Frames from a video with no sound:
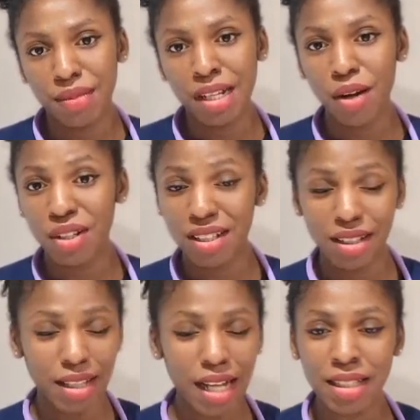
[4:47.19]
Now,
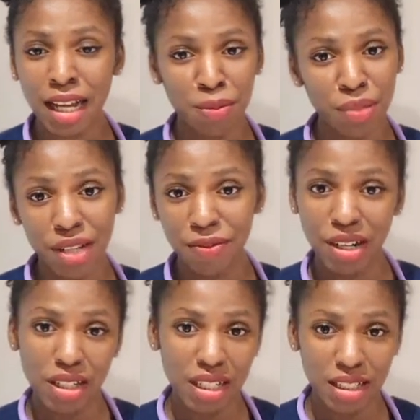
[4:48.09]
that can be a
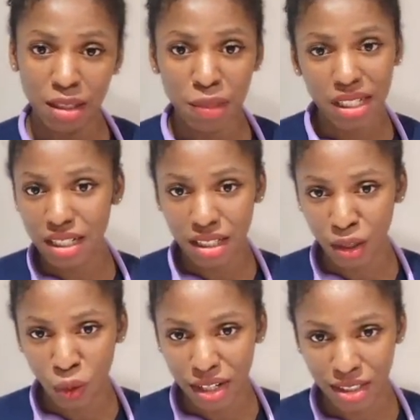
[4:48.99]
very intimidating
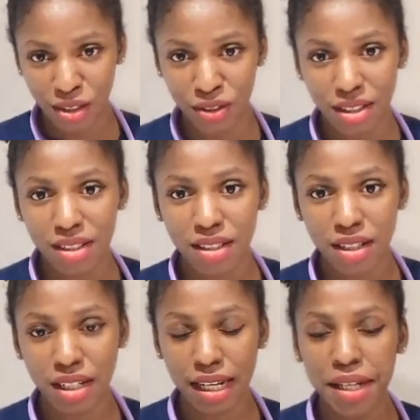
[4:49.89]
question,
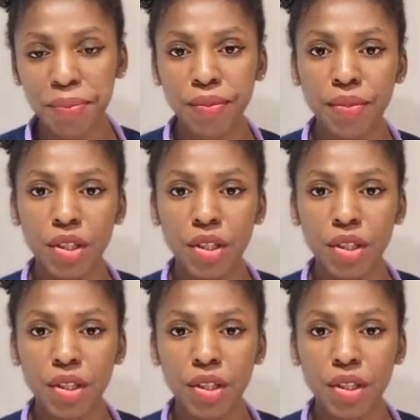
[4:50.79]
okay?